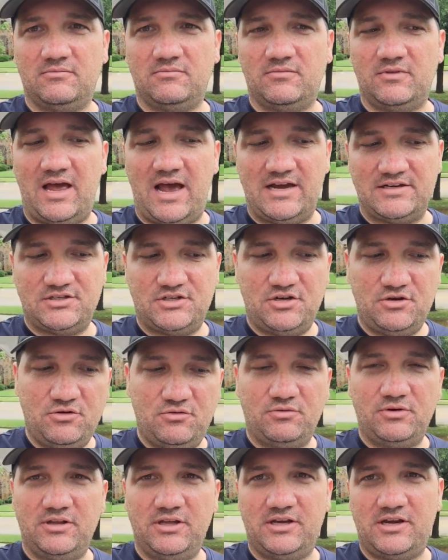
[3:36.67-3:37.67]
Last
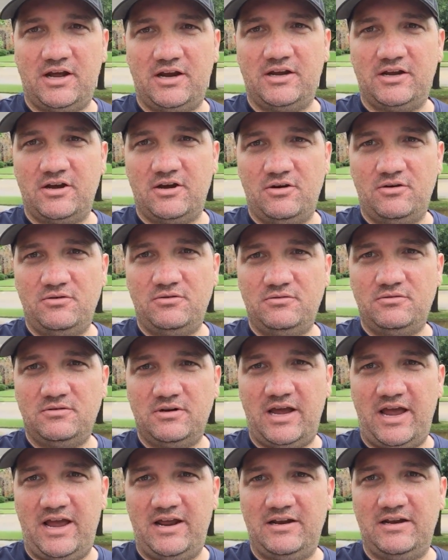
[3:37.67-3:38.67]
two really kind of go
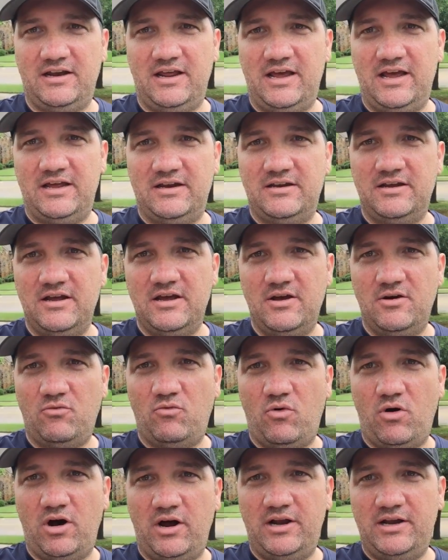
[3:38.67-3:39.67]
hand in hand.
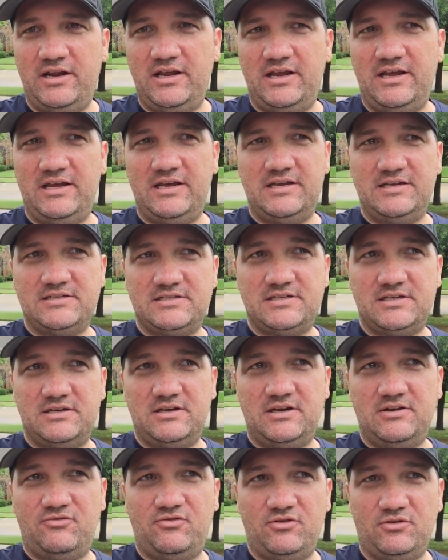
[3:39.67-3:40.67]
One is
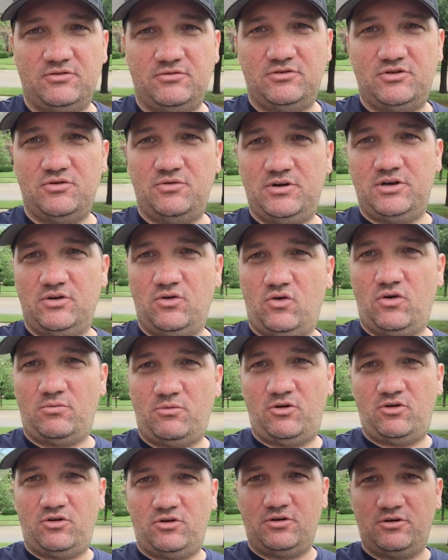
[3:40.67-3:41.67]
if you're doing a
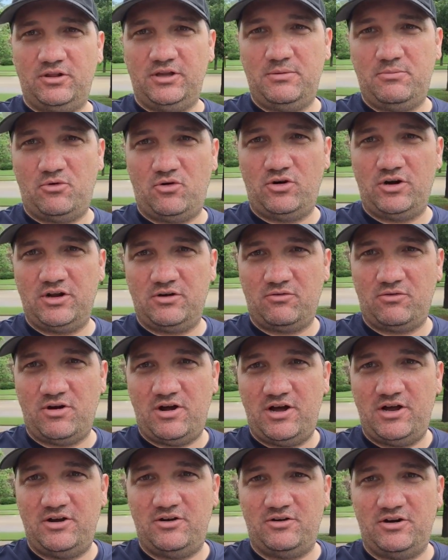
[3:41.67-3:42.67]
normal early morning
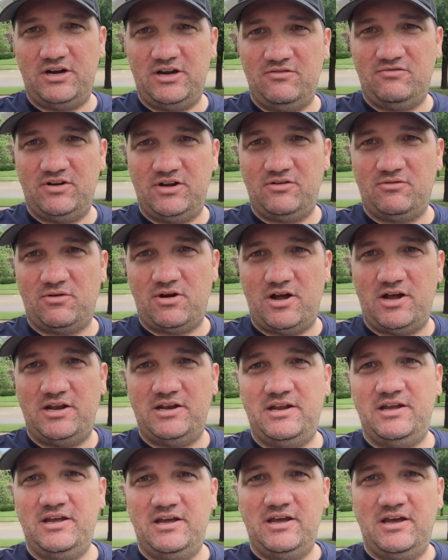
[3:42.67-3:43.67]
run or evening
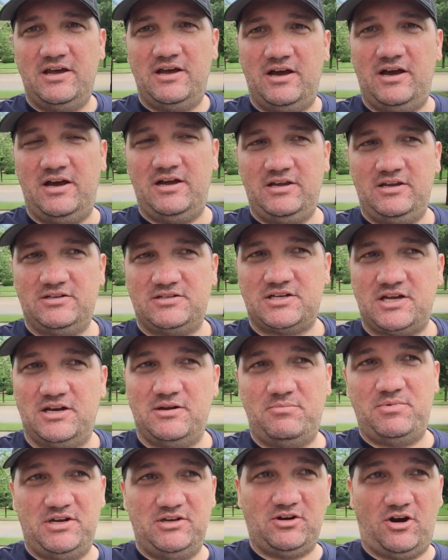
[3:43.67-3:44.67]
run, it's going
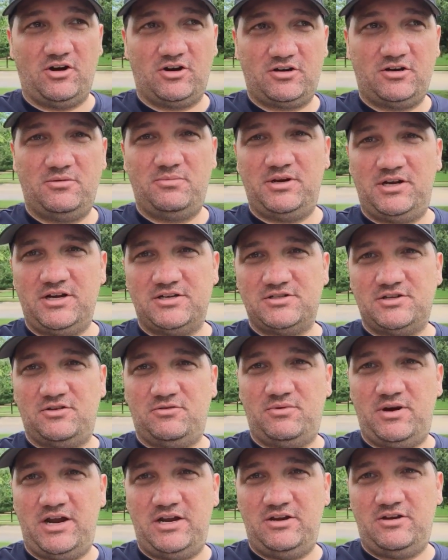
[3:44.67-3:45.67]
to be darker because of
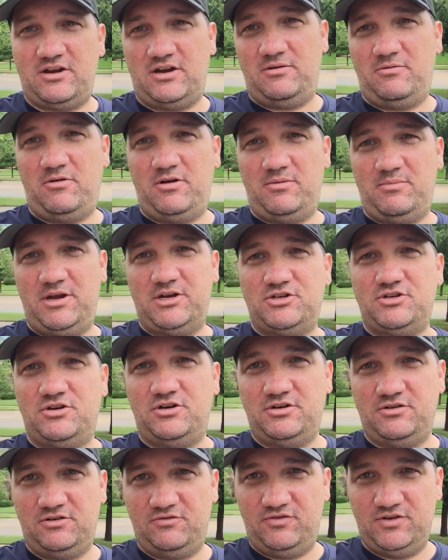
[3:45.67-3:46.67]
the rain. You're going to want to make sure
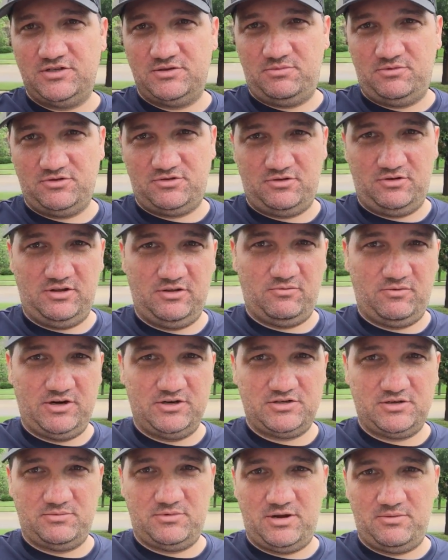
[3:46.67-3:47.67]
you're visible. So either wear
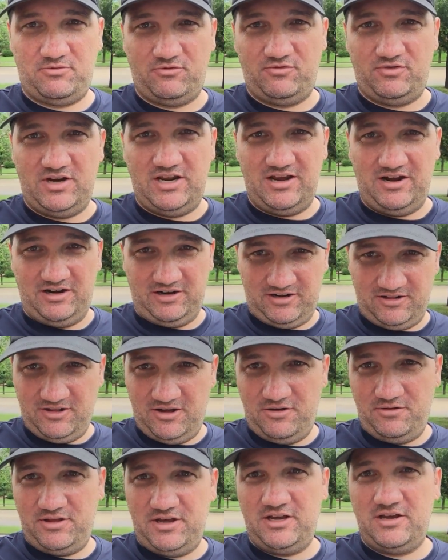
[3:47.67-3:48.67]
some type of neon
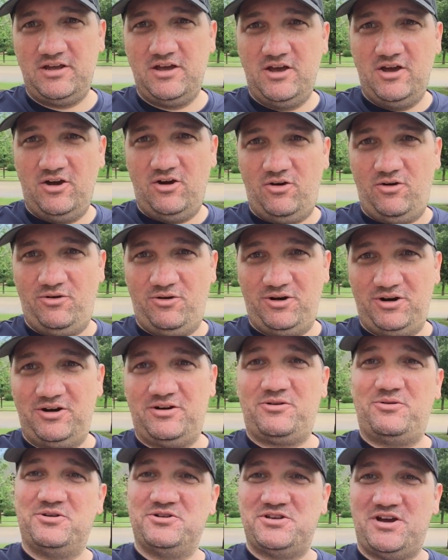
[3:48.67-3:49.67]
clothing, or
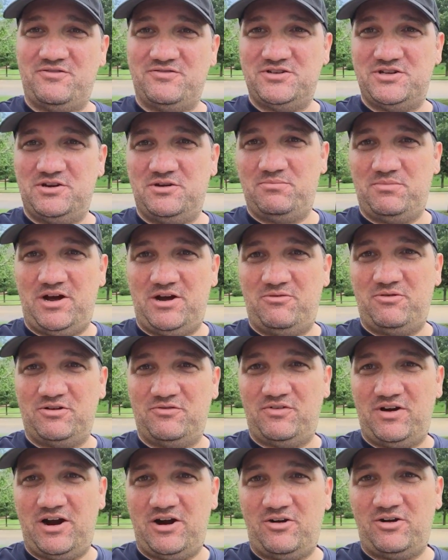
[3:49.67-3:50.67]
of course, obviously you can buy one
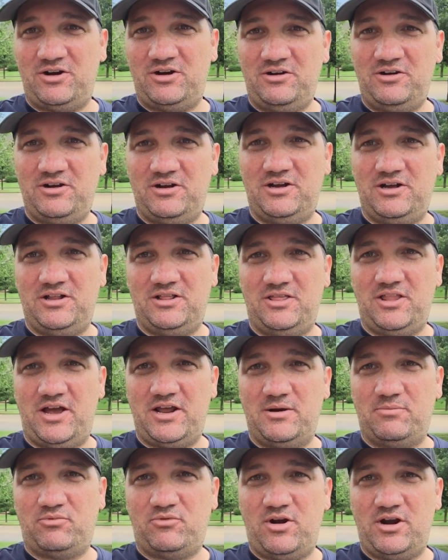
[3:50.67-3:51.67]
of our
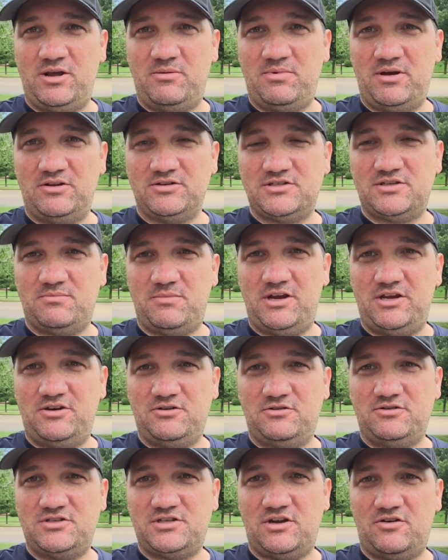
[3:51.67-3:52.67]
light up running belts to make
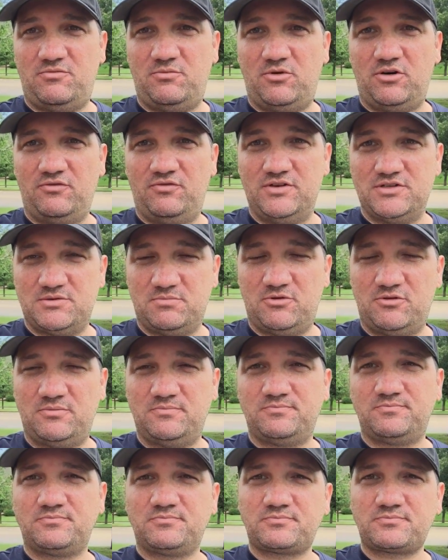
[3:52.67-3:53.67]
yourself more visible.
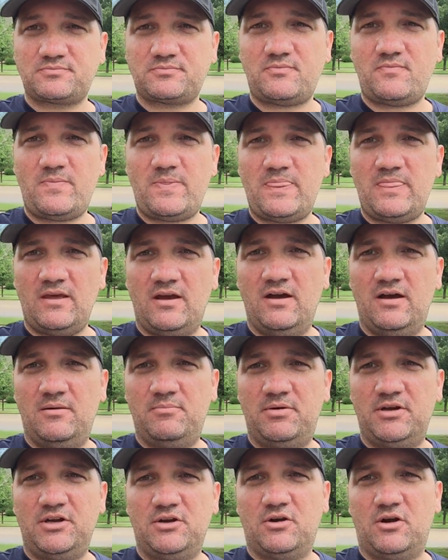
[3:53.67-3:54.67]

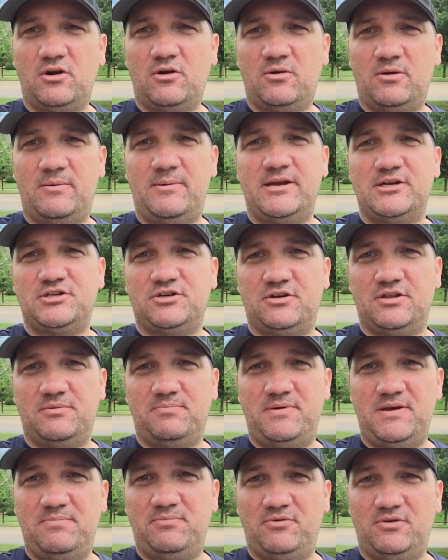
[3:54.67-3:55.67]
But you're going to want to make sure that
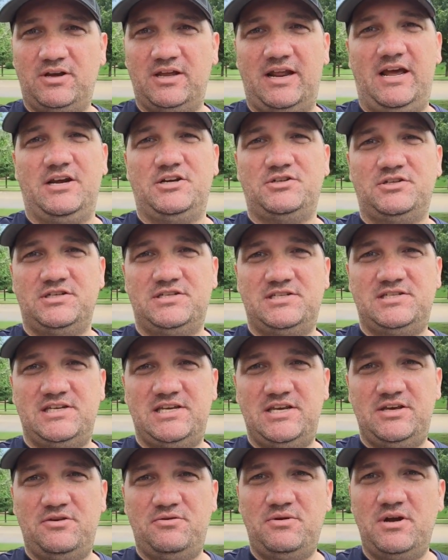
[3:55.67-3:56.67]
people can actually
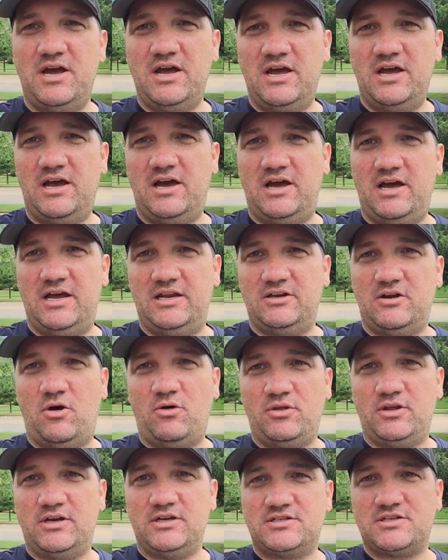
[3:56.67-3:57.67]
see you and
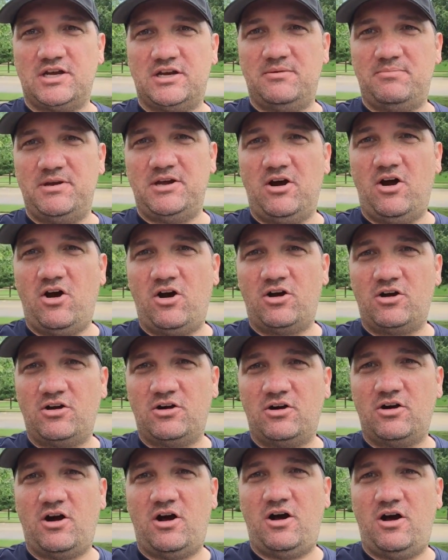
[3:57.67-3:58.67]
know that it's going to be
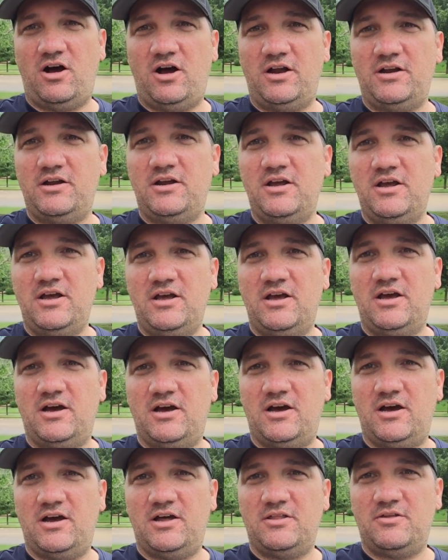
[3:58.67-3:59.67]
harder on
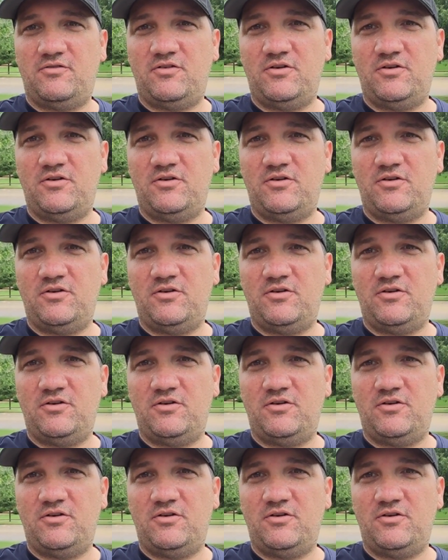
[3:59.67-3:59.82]
the